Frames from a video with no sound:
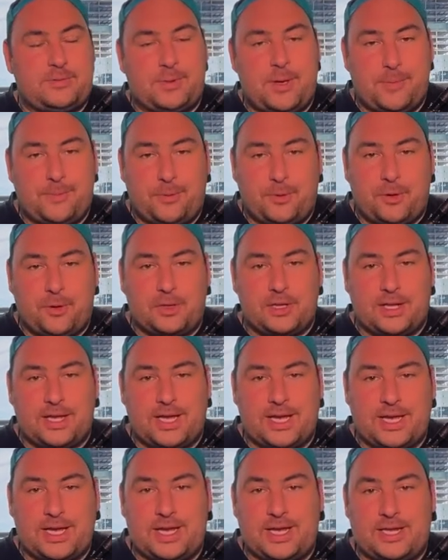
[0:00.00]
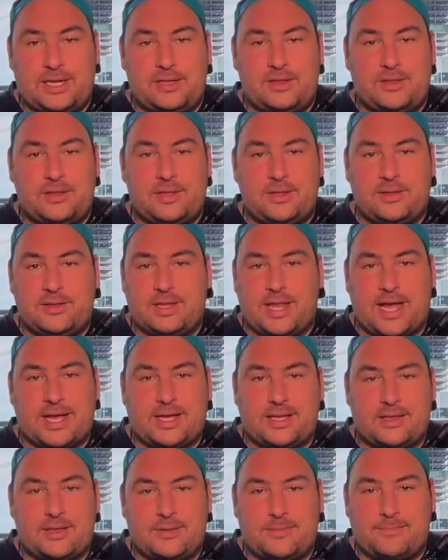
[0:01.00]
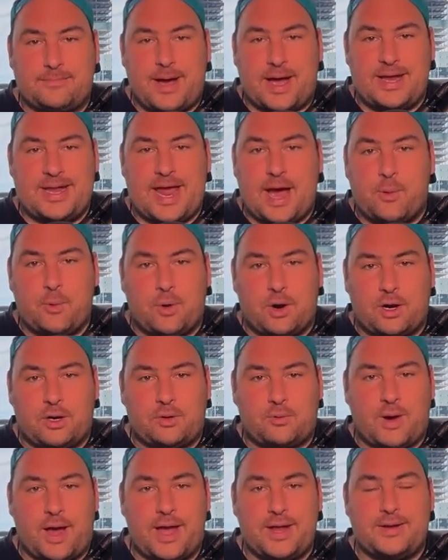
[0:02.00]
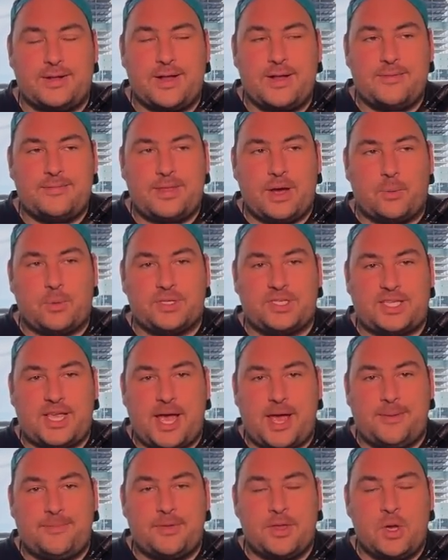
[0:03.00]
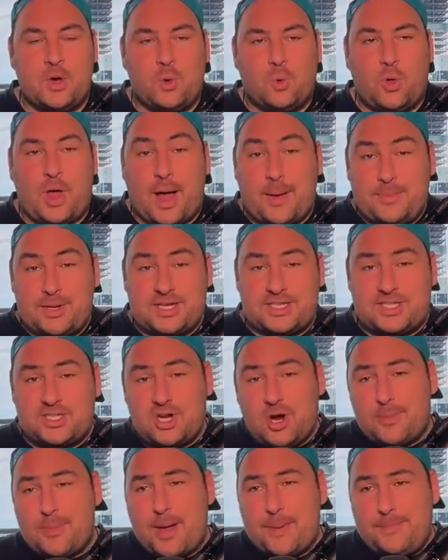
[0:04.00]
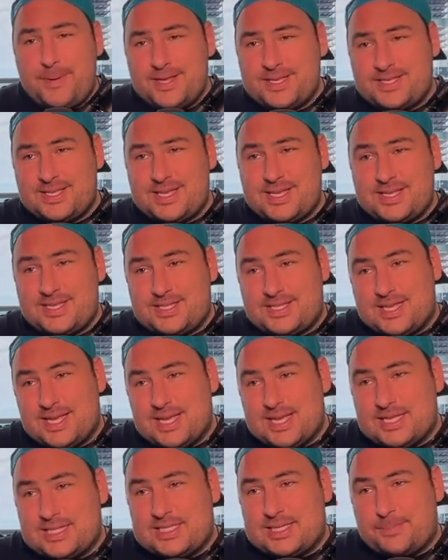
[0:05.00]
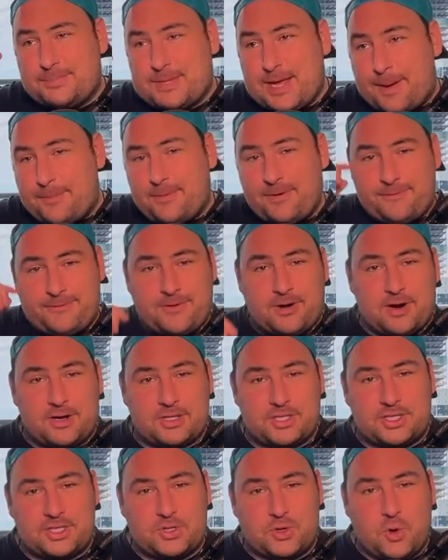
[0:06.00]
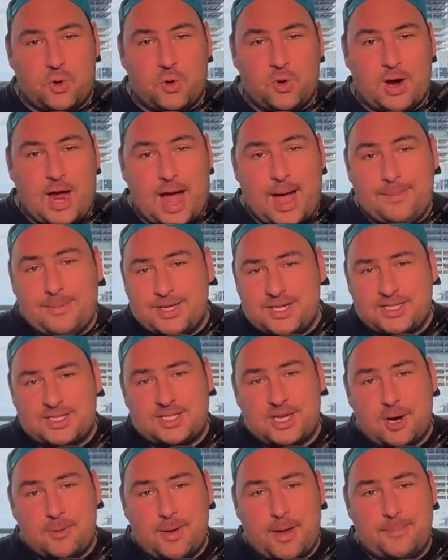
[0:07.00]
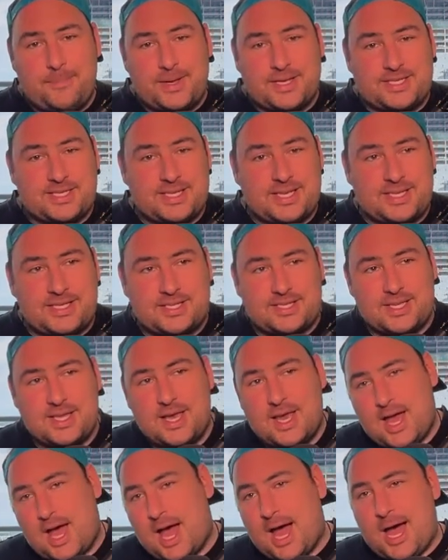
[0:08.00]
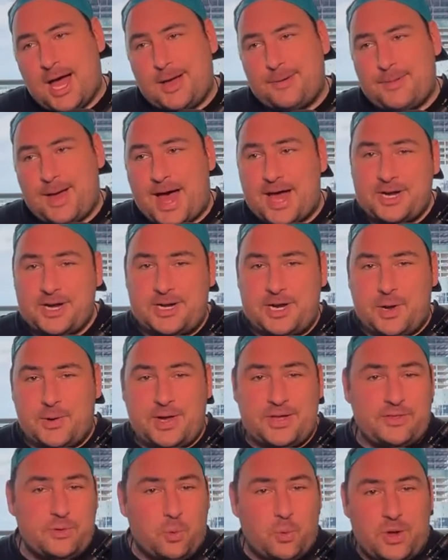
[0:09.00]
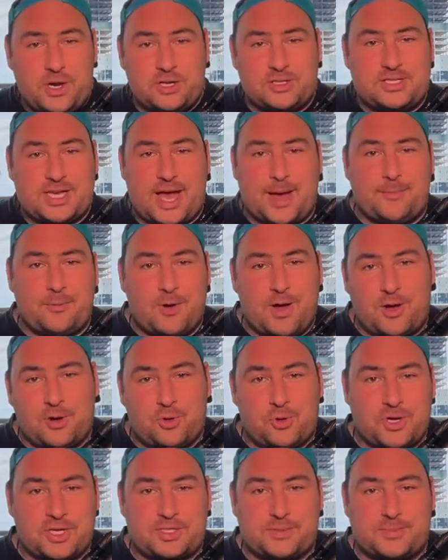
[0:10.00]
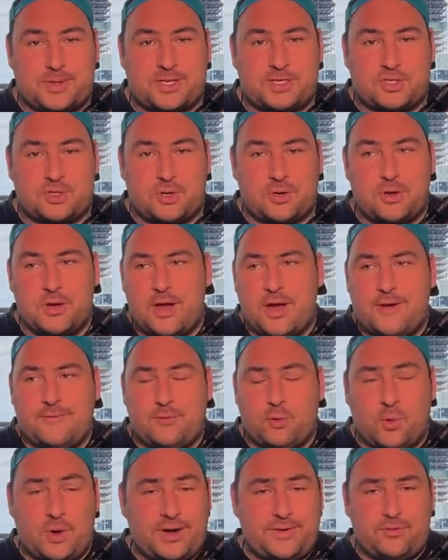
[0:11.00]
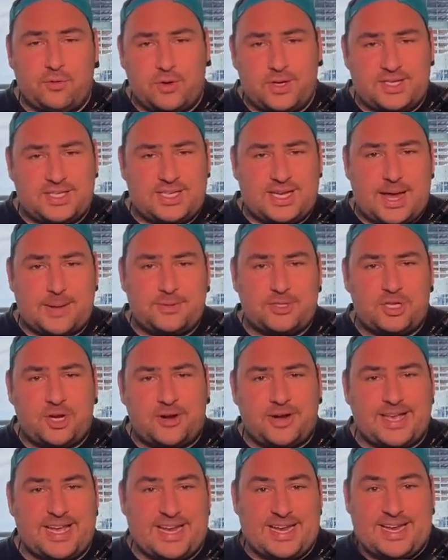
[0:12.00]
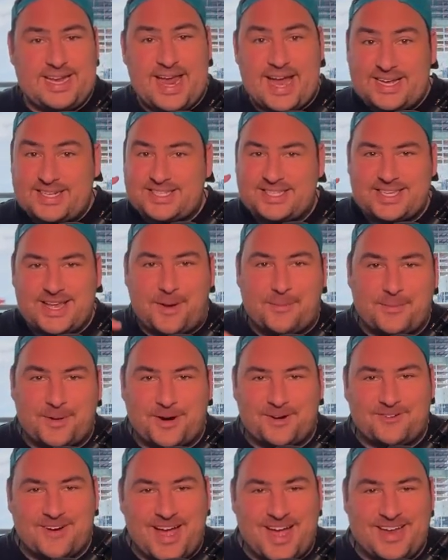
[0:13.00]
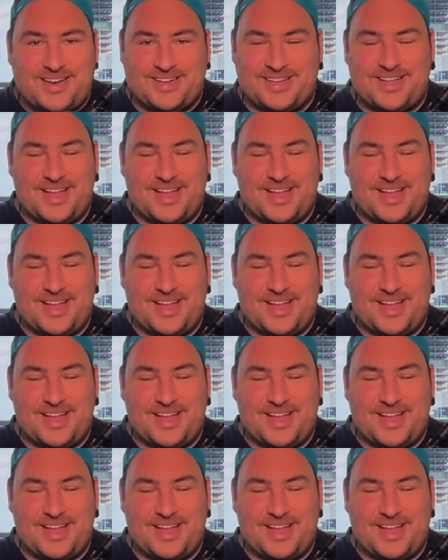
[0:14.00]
people in like my network, right, that will say, well, I'm going to start my business September first, or I'm going to start my business, um, I don't know, in the wintertime around Christmas, or for whatever reason, I'm starting it next summer, right?